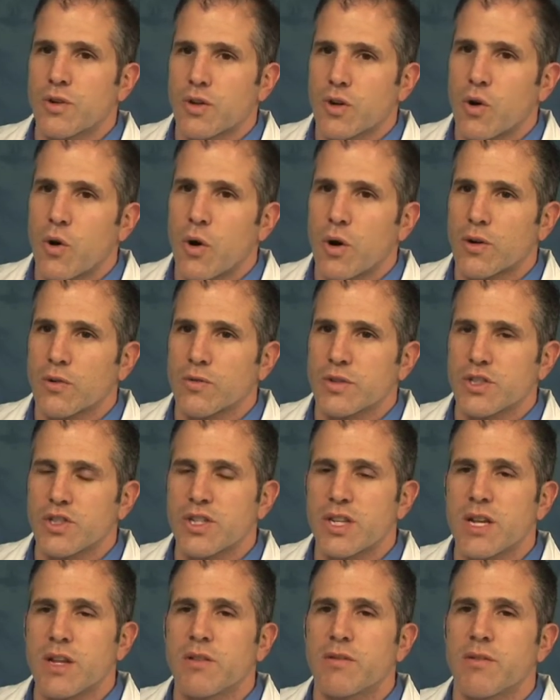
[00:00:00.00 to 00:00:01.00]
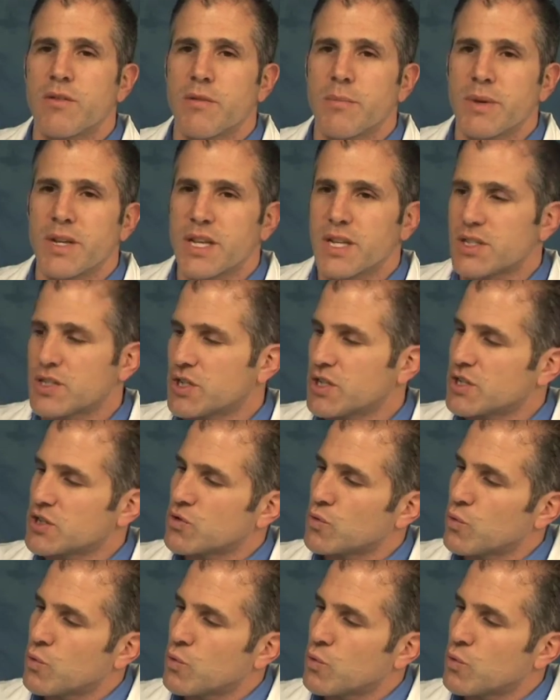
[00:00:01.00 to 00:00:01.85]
the cartilage to either the meniscus